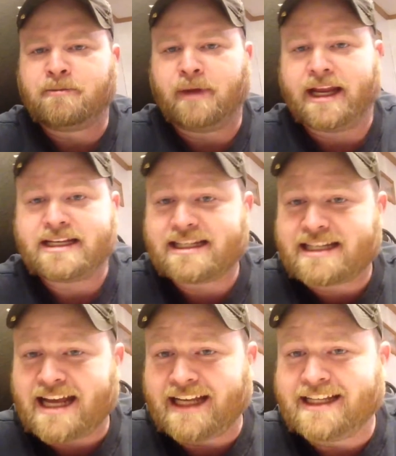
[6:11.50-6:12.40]
But as I
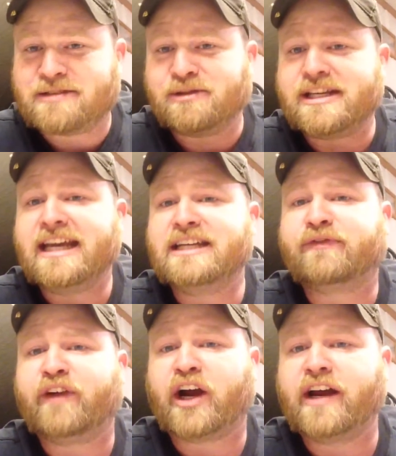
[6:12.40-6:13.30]
said, this was his
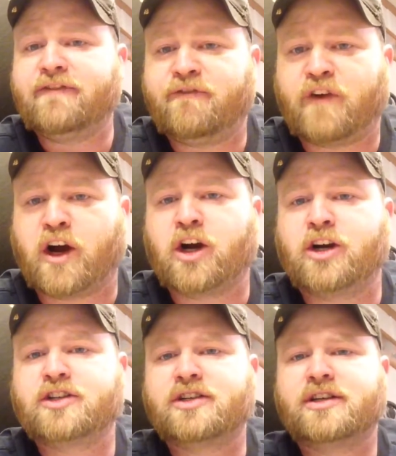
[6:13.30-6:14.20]
very
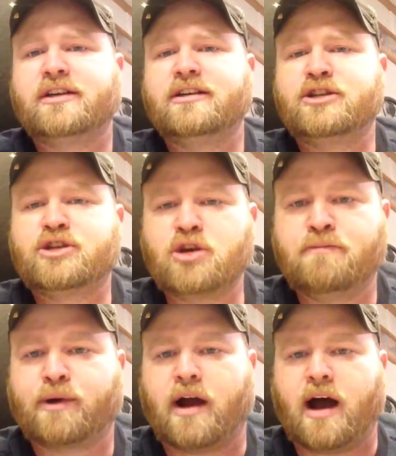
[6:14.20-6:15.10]
first
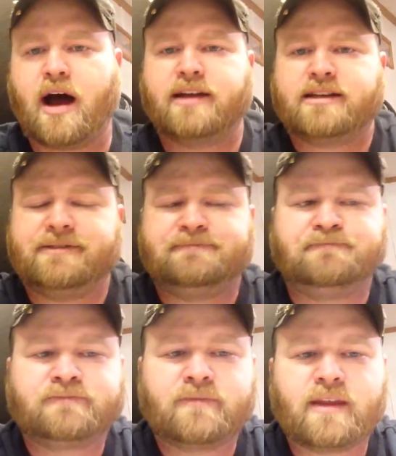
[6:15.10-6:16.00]
super hot.
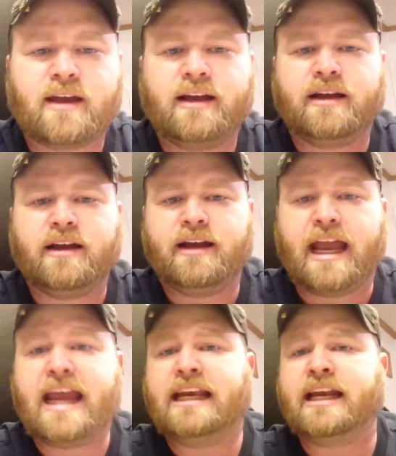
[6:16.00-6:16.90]

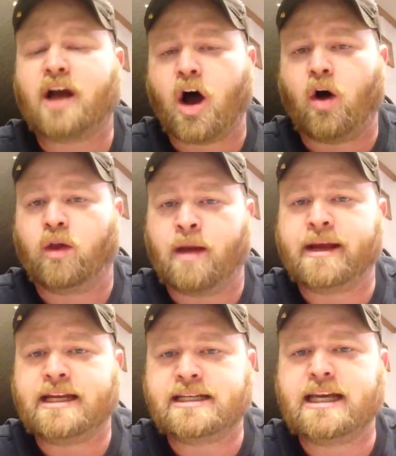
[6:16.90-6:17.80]
Eating it whole. I
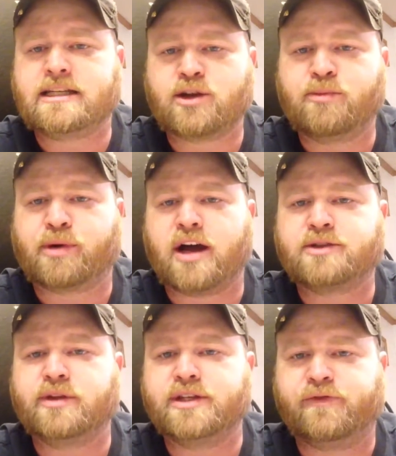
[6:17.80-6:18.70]
mean, he's eaten super hots
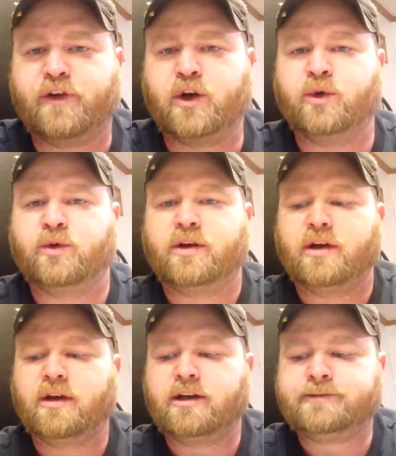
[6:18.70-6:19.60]
with his food.
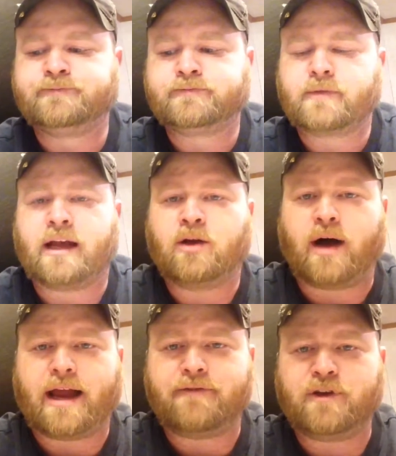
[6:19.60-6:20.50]
And
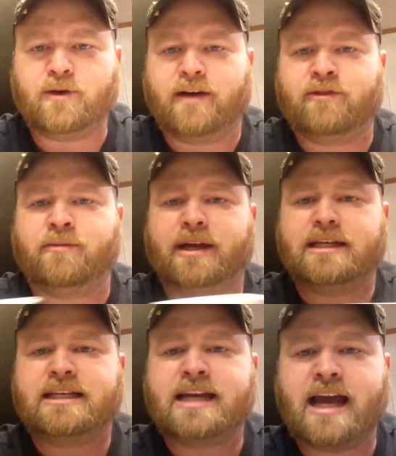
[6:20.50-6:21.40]
quite a few of them, but
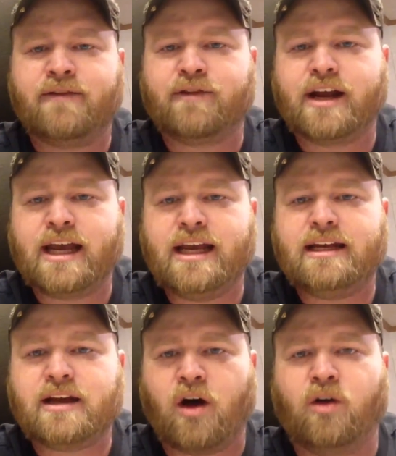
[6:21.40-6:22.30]
he's never eat
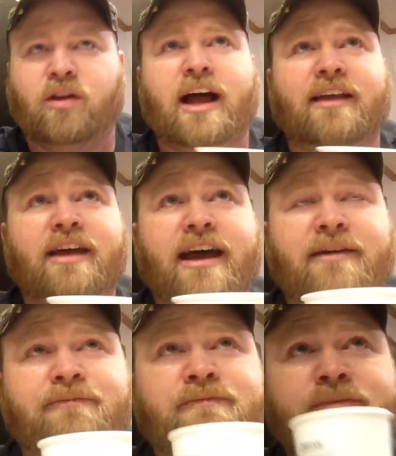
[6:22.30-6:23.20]
it whole like that.
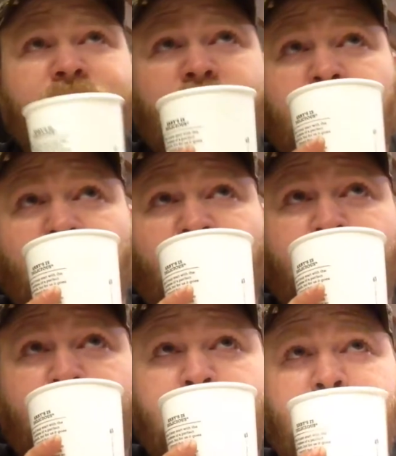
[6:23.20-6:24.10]

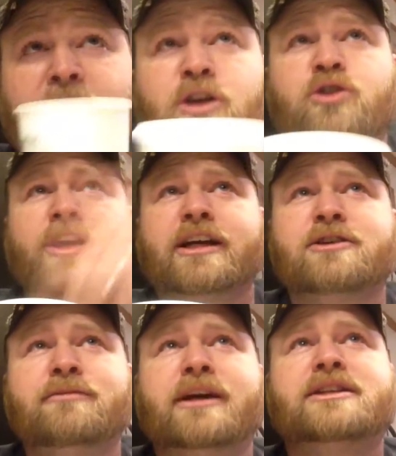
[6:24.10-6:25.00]
You drink
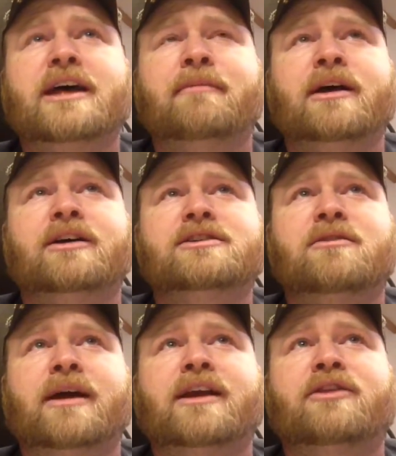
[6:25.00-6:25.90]
too much of that milk, it's
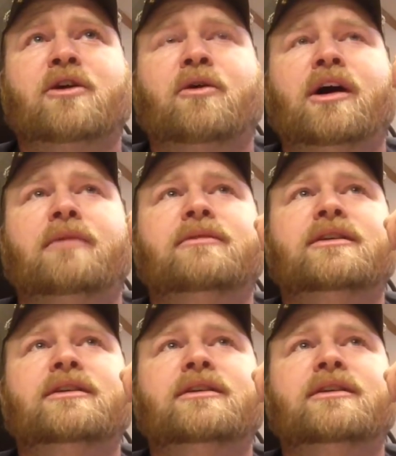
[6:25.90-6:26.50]
going to make you throw up.